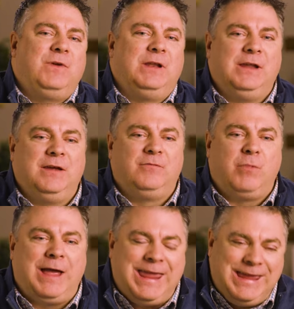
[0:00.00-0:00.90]
he lived
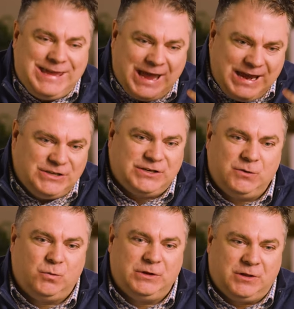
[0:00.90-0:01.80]
by
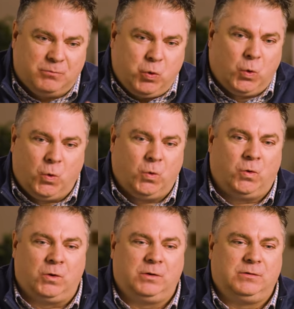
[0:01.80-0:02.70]
engaging with the
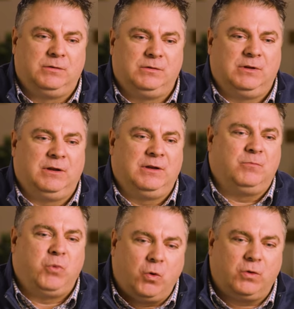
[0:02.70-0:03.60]
poor and the
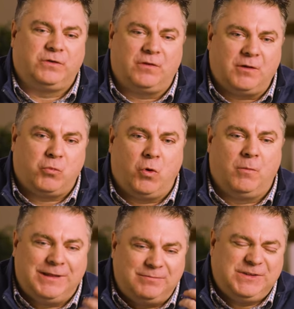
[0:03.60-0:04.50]
poorest of the poor,
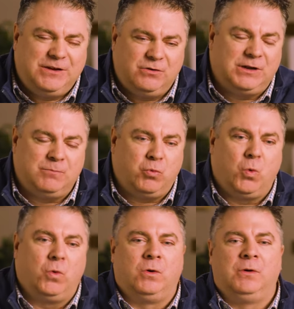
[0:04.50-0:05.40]
materially
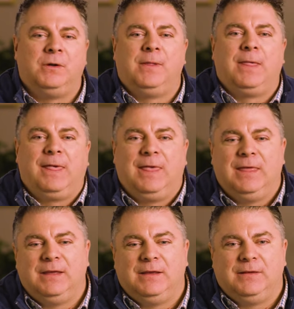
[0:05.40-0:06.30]
poor,
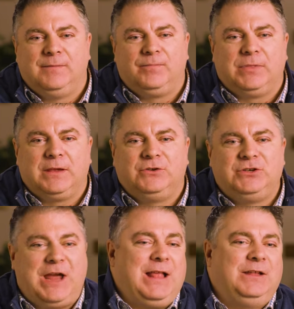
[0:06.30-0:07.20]

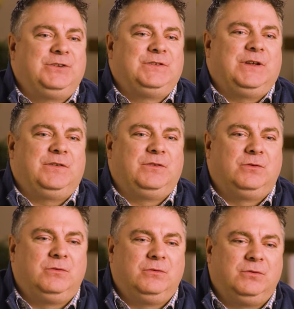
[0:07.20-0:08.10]
challenges us
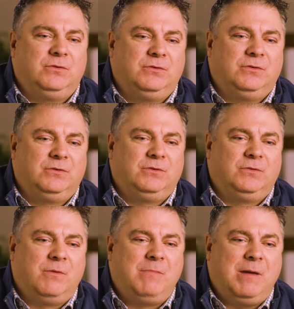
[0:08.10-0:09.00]
to, to
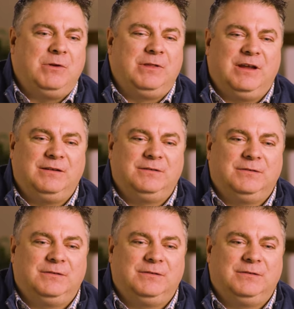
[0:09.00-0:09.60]
remember that